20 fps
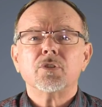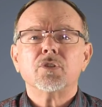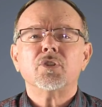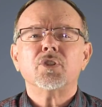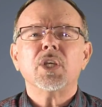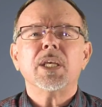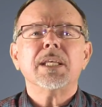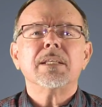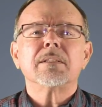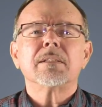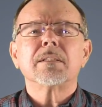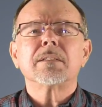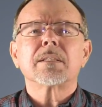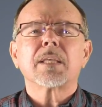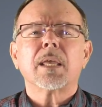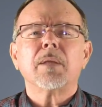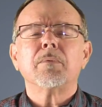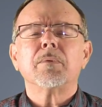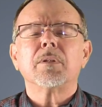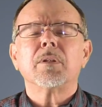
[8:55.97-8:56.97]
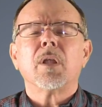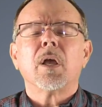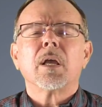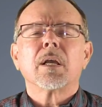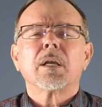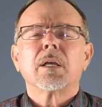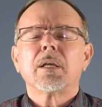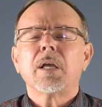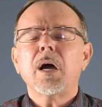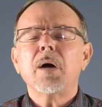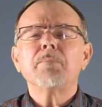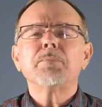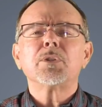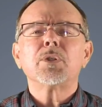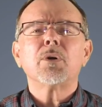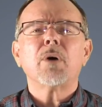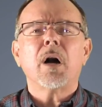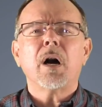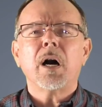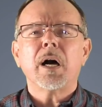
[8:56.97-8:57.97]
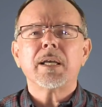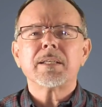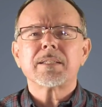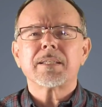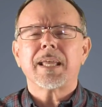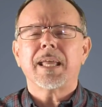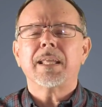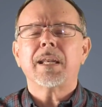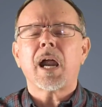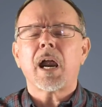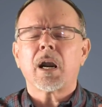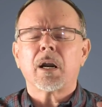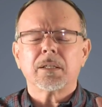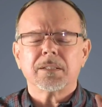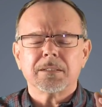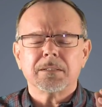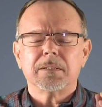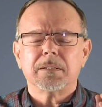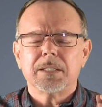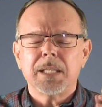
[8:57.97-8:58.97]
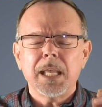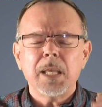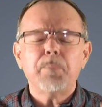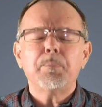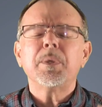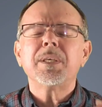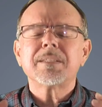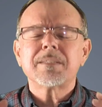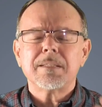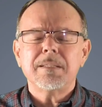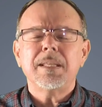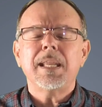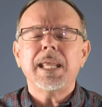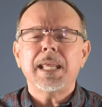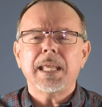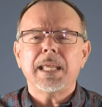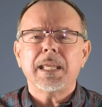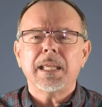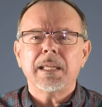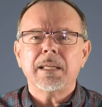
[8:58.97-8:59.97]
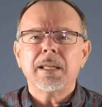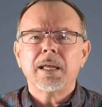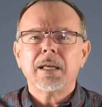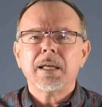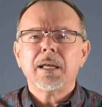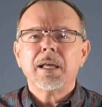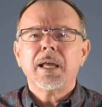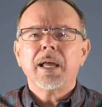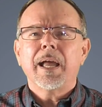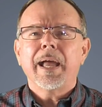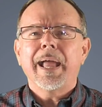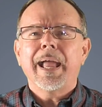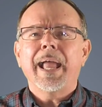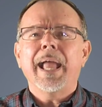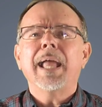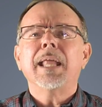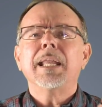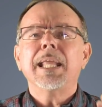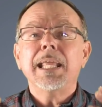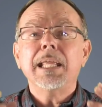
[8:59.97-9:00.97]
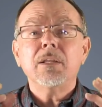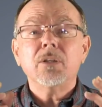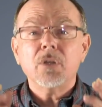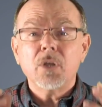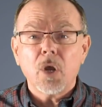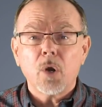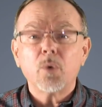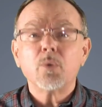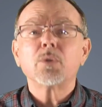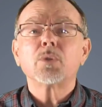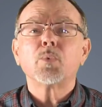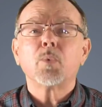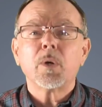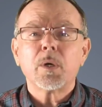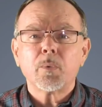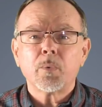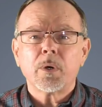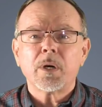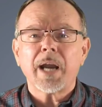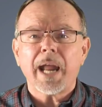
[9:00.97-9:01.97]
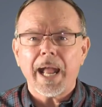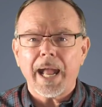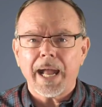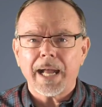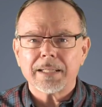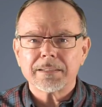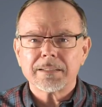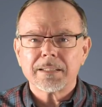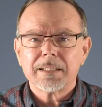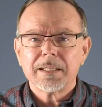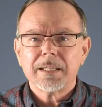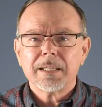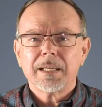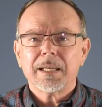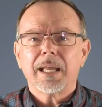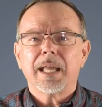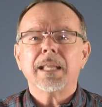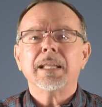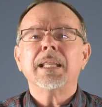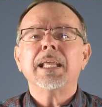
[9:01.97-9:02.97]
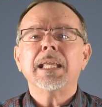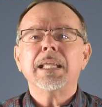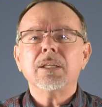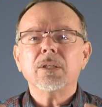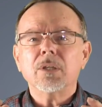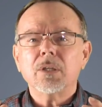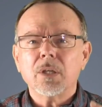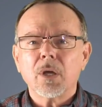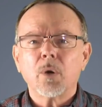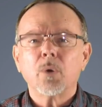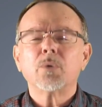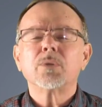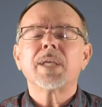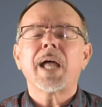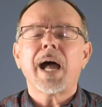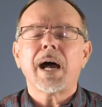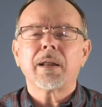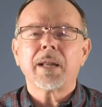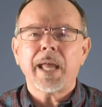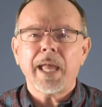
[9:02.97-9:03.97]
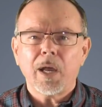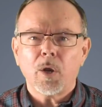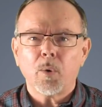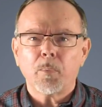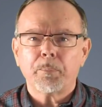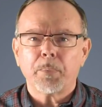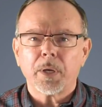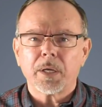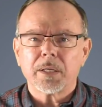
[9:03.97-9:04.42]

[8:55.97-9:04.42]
Jesus can come to us in our deepest need, and he knows where we're at, and he knows how to help